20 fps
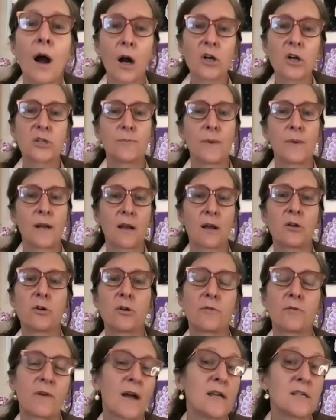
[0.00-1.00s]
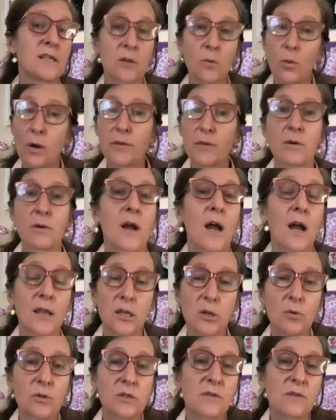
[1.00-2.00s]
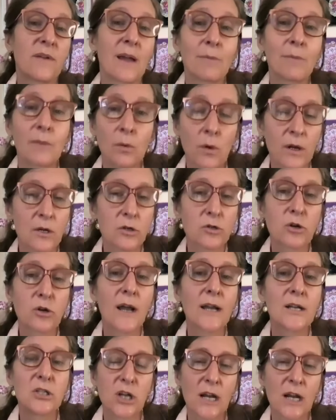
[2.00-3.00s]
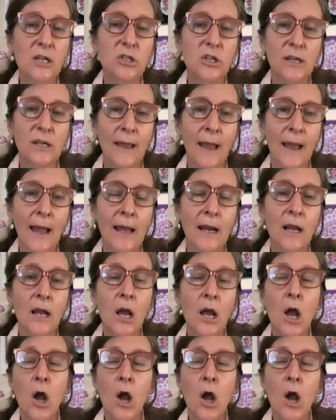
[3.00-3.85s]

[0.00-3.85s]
are spending on your device and whether or not you as a family want to try changing that.